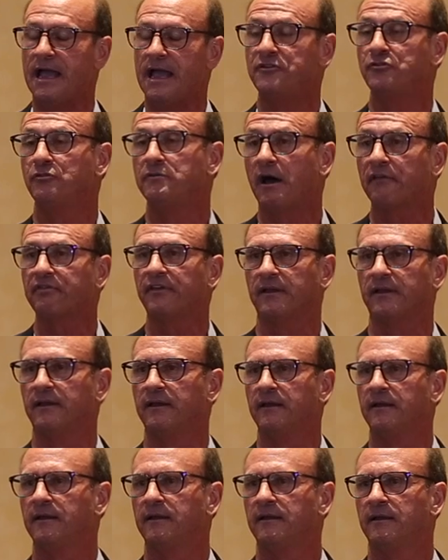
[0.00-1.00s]
and do nothing.
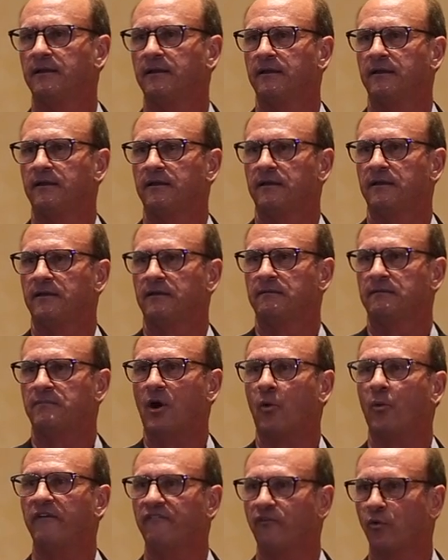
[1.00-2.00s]

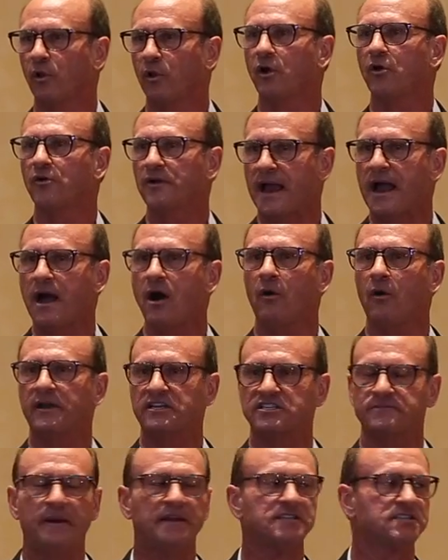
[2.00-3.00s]
But we've learned how
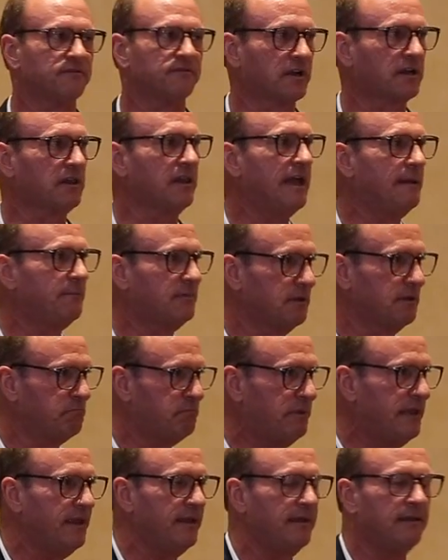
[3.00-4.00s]
expensive a claim can
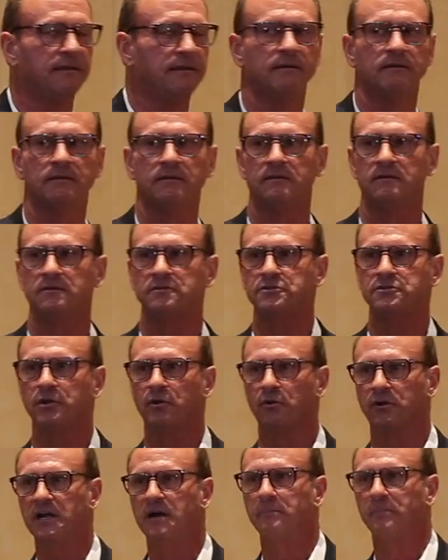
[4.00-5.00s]
be to
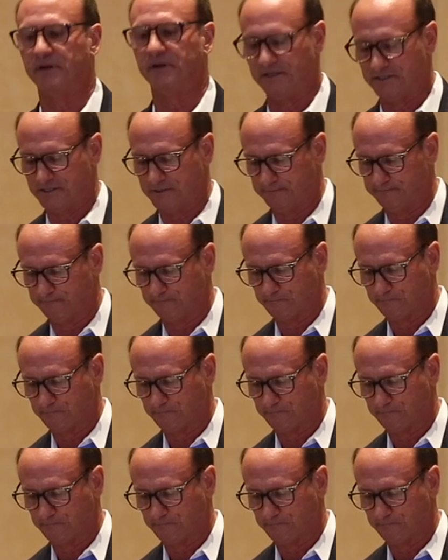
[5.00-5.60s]
your companies.